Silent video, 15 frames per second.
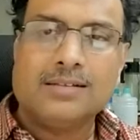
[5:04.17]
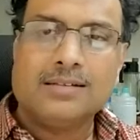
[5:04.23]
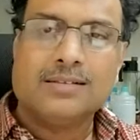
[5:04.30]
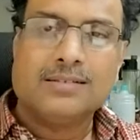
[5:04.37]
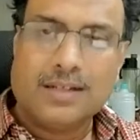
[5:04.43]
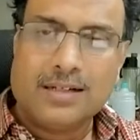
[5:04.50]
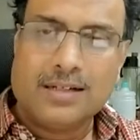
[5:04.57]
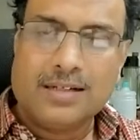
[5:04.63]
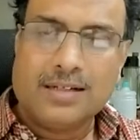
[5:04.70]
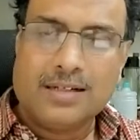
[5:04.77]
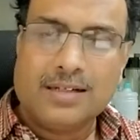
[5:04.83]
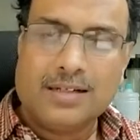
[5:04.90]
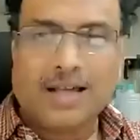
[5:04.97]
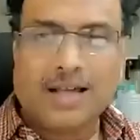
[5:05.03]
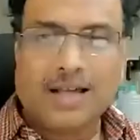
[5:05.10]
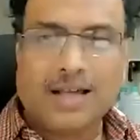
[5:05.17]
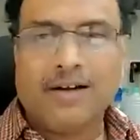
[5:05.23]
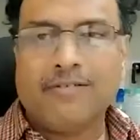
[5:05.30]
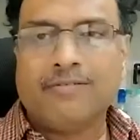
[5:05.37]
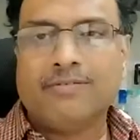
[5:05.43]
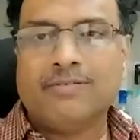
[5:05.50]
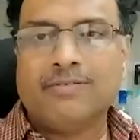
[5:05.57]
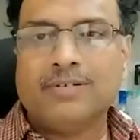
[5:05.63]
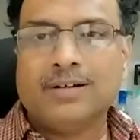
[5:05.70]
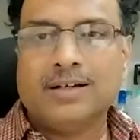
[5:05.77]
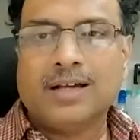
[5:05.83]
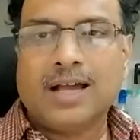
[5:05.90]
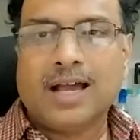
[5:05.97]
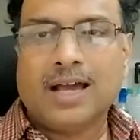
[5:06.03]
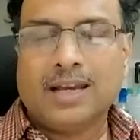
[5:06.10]
certainly would have
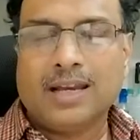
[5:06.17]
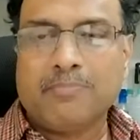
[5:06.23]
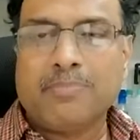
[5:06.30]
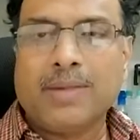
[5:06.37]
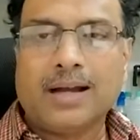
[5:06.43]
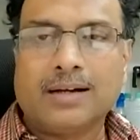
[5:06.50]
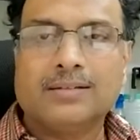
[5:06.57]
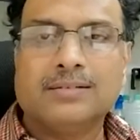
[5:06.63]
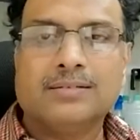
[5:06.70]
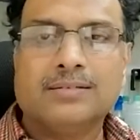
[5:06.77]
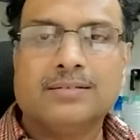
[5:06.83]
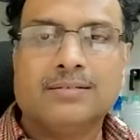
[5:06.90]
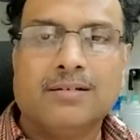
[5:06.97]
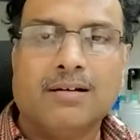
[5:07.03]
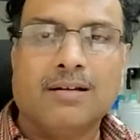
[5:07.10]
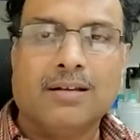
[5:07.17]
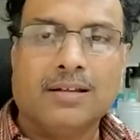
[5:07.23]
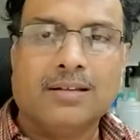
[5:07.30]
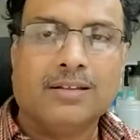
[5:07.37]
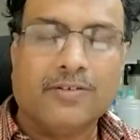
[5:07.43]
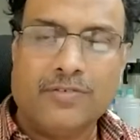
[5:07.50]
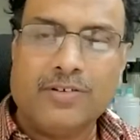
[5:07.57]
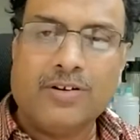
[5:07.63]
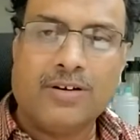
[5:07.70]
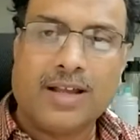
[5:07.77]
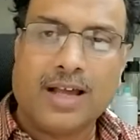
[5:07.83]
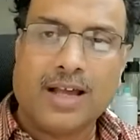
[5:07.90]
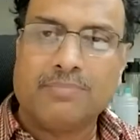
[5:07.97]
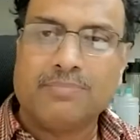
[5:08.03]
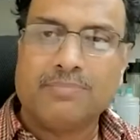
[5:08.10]
an impact on the
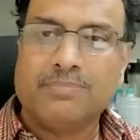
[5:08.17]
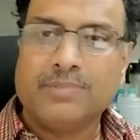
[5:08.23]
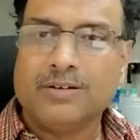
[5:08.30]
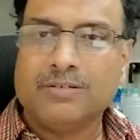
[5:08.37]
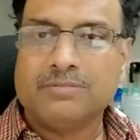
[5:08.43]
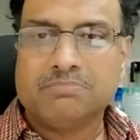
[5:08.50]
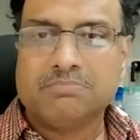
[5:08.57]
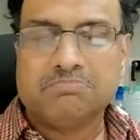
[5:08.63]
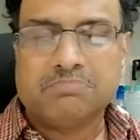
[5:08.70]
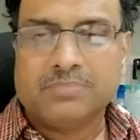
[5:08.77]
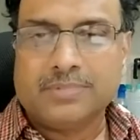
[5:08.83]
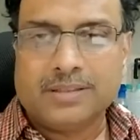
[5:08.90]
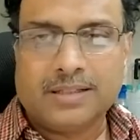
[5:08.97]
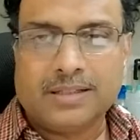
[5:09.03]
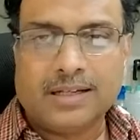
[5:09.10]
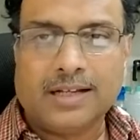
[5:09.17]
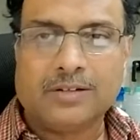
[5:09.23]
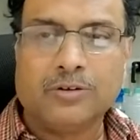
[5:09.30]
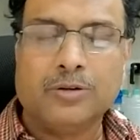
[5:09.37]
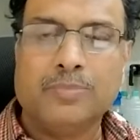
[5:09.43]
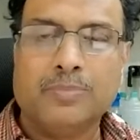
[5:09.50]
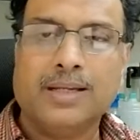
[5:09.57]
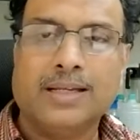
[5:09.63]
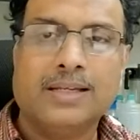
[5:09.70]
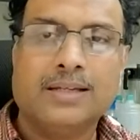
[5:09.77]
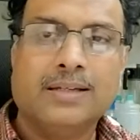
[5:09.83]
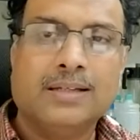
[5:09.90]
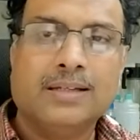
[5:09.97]
phenotype. It could be